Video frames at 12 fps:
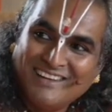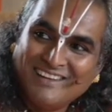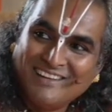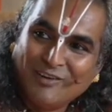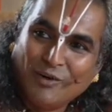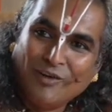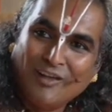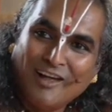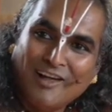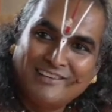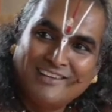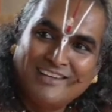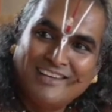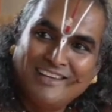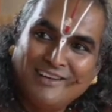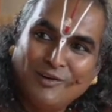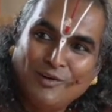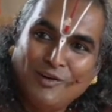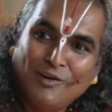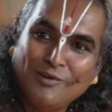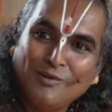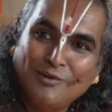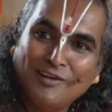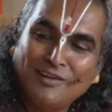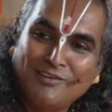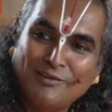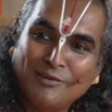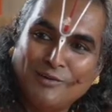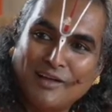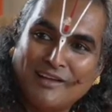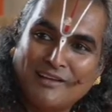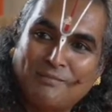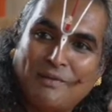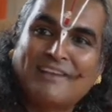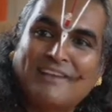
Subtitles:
wholeheartedly, or are you doing it to expect